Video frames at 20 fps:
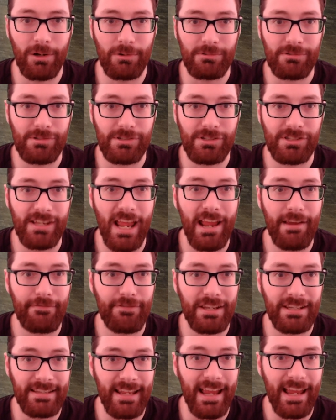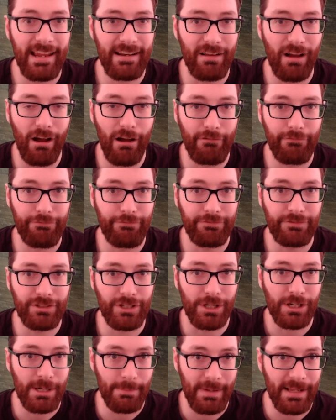save the date of
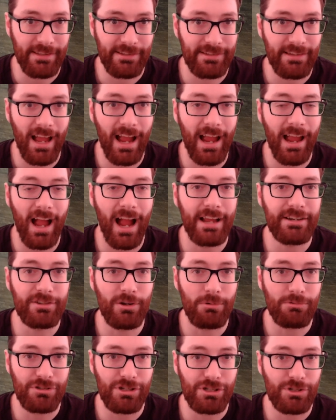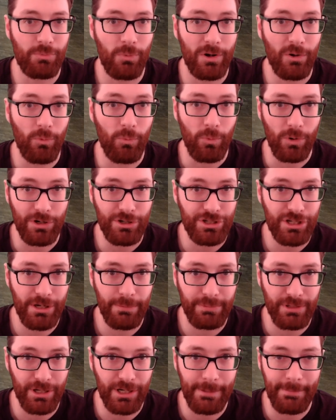tournaments. I don't just want to
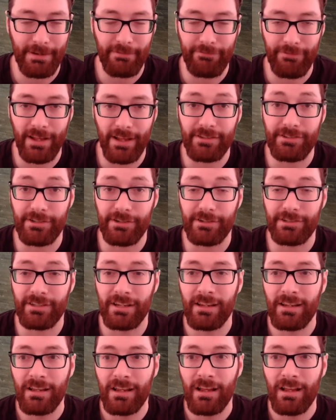worship tournament fencers.